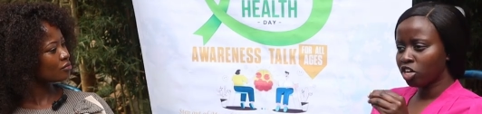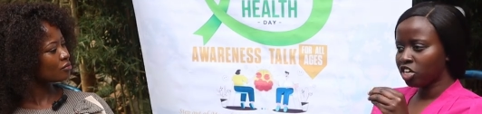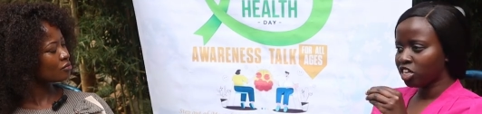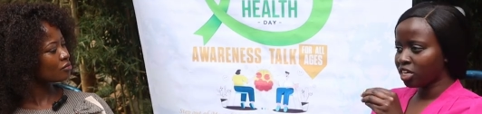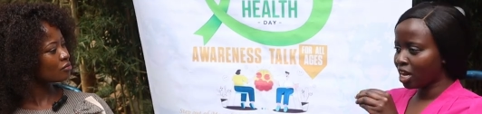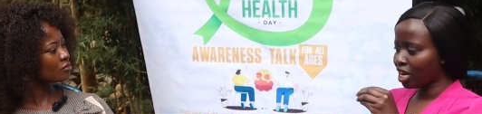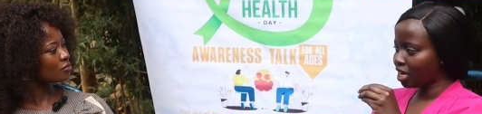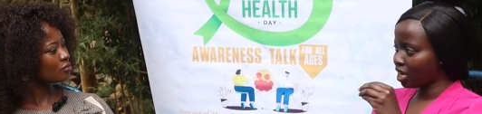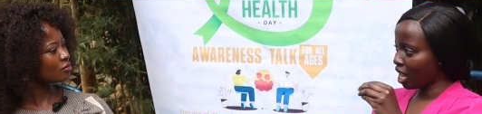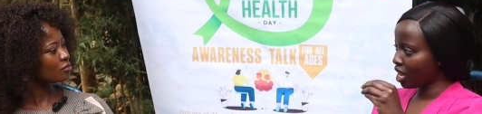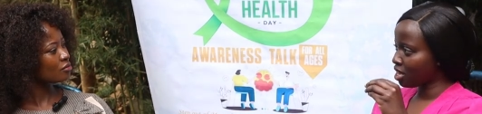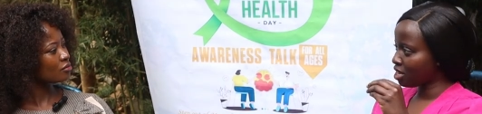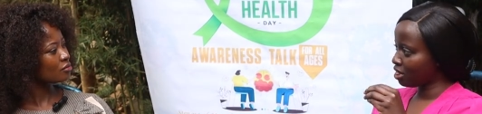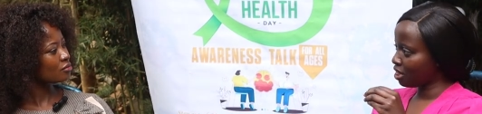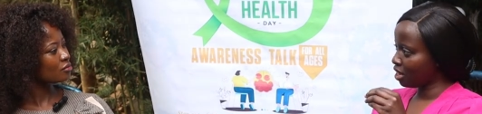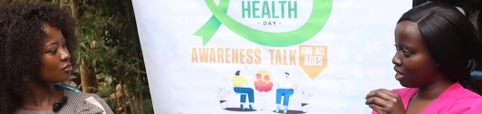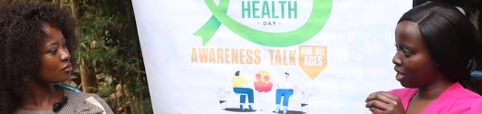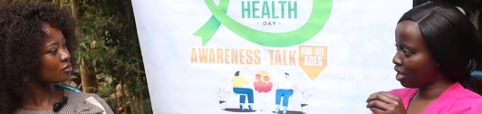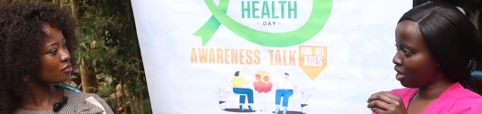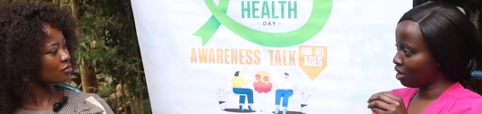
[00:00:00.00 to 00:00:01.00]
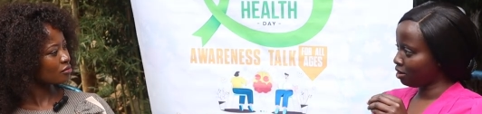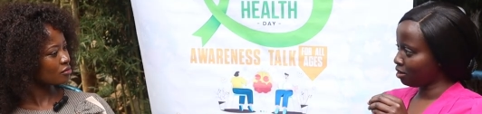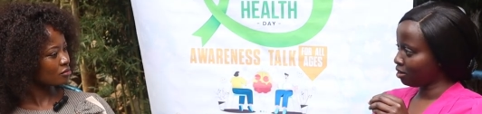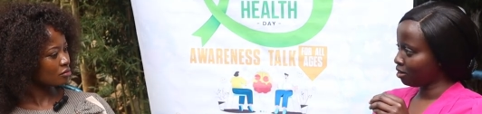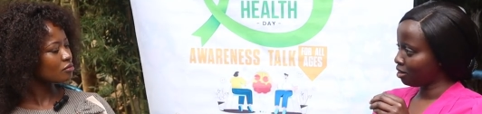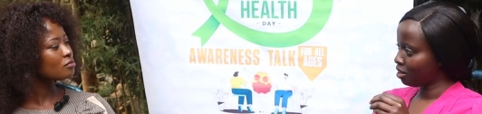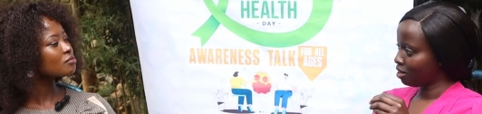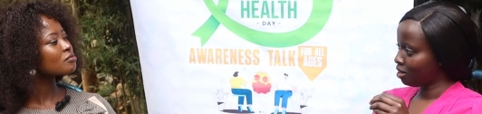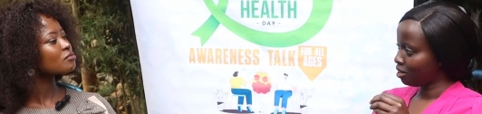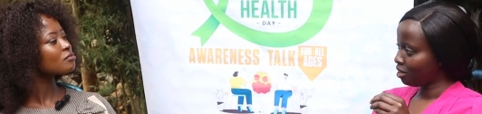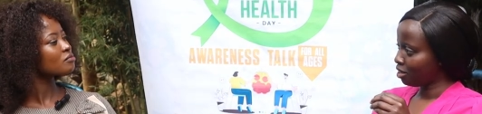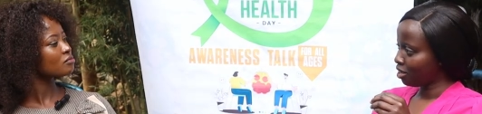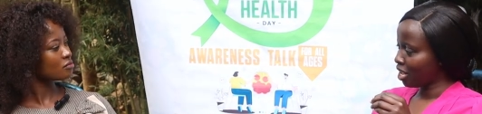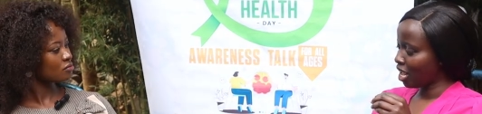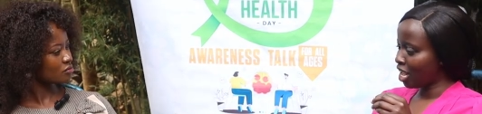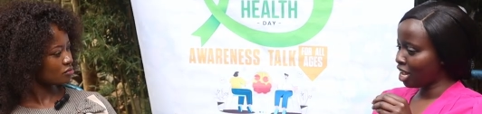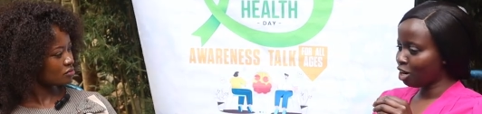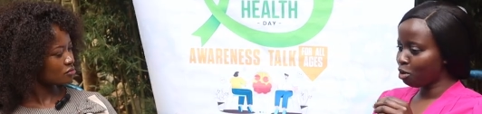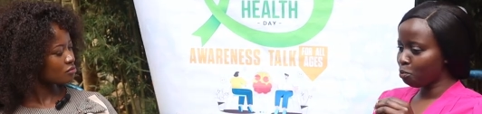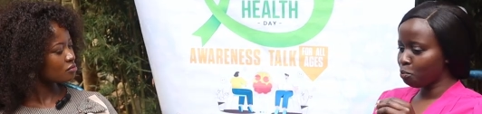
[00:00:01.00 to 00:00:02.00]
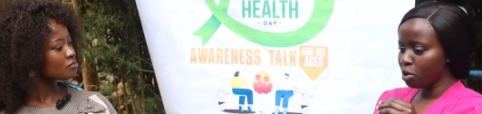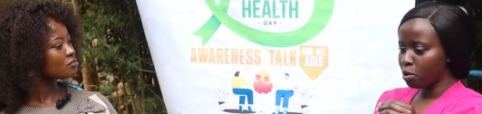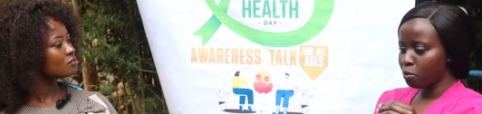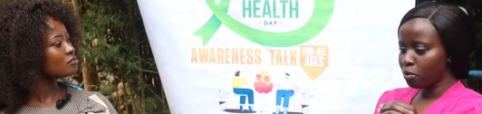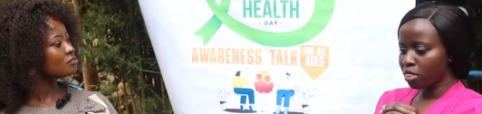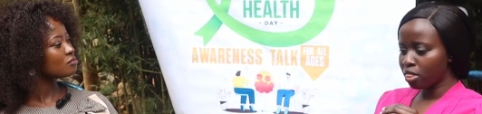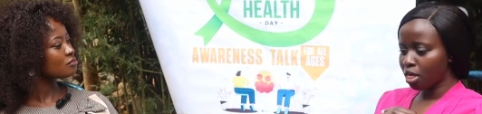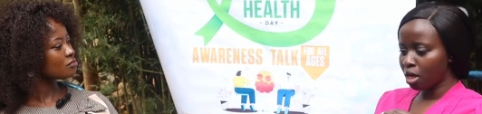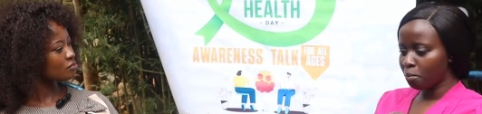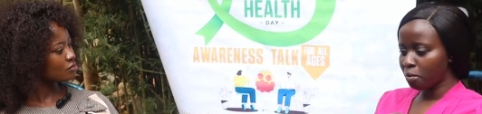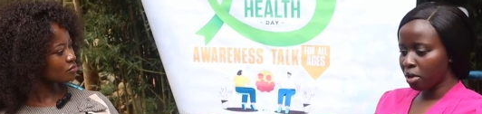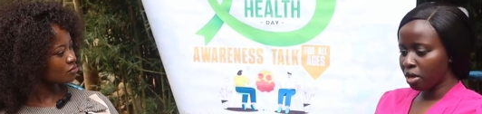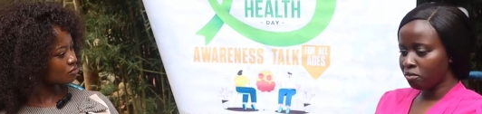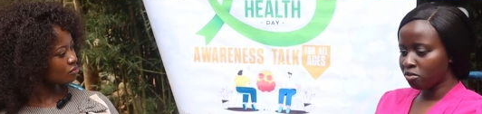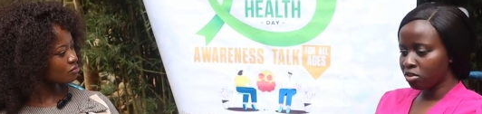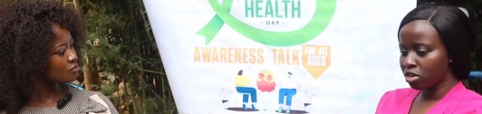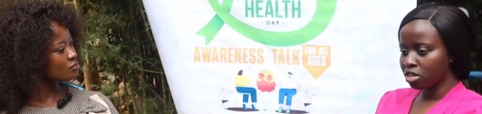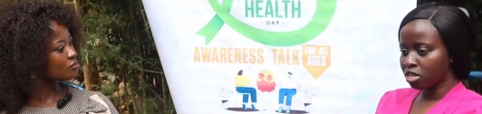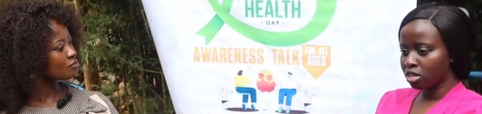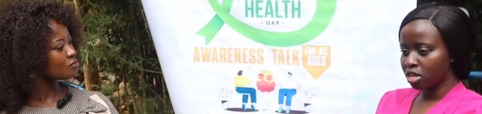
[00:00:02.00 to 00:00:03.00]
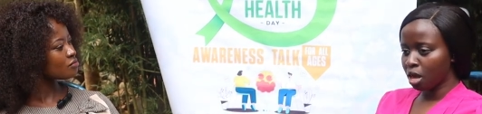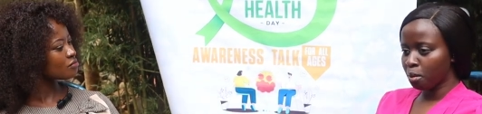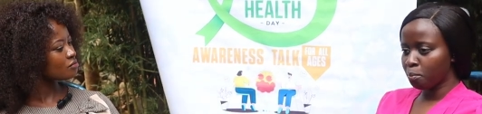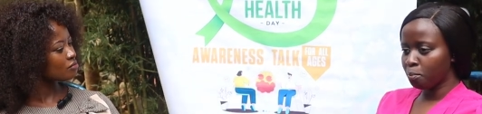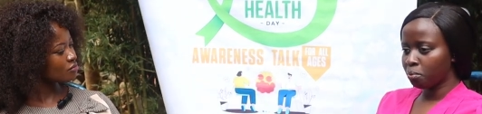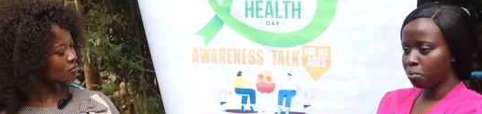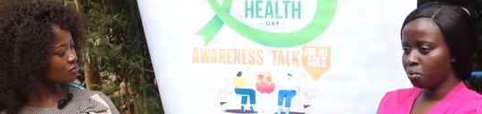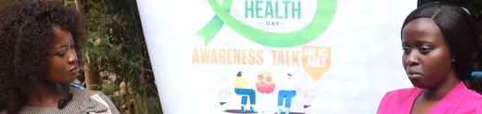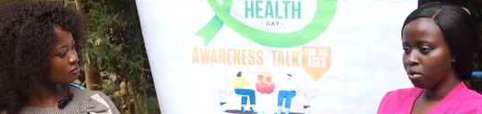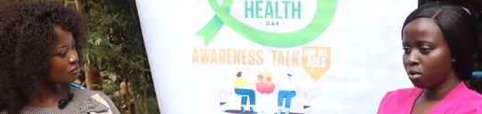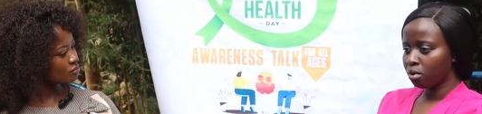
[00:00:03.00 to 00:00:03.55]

Speaker 1: your child as they are and be with them every step